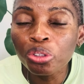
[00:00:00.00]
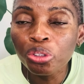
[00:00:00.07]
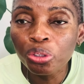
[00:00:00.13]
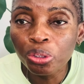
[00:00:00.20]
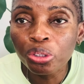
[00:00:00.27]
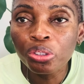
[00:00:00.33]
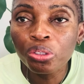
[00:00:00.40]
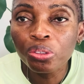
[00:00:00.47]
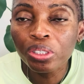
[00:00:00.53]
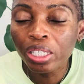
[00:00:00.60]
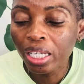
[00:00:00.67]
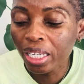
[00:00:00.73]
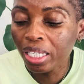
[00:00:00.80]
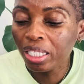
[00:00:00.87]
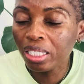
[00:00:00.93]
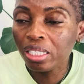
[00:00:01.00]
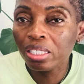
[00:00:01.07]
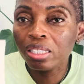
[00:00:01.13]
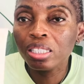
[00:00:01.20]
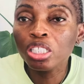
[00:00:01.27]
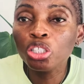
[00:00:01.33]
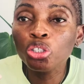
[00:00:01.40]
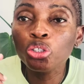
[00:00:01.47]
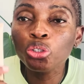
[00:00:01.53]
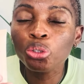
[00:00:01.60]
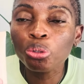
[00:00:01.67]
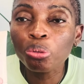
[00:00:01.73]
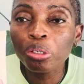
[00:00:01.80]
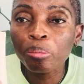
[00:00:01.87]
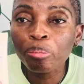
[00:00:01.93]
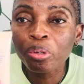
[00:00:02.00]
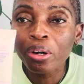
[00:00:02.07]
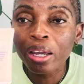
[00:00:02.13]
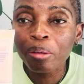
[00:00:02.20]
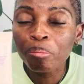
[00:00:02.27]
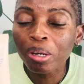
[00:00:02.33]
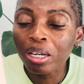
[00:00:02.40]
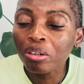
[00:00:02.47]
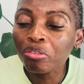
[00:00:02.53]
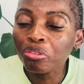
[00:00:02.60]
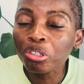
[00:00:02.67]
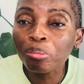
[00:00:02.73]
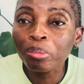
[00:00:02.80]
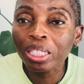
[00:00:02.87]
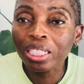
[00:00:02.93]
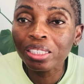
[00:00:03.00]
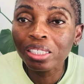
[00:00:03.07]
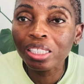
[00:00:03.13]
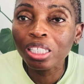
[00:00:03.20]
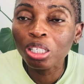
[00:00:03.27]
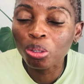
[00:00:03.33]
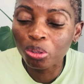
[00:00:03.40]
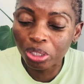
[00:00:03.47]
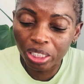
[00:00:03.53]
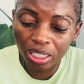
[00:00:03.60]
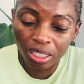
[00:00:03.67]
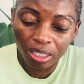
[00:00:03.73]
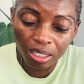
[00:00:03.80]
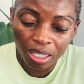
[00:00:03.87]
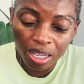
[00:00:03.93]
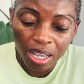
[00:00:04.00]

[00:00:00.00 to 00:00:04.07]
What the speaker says: use today is this dewy primer from Estee Lauder,